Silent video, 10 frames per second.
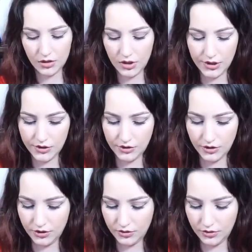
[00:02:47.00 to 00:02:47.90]
This
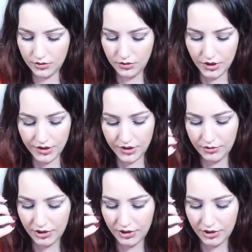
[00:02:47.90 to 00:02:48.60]
is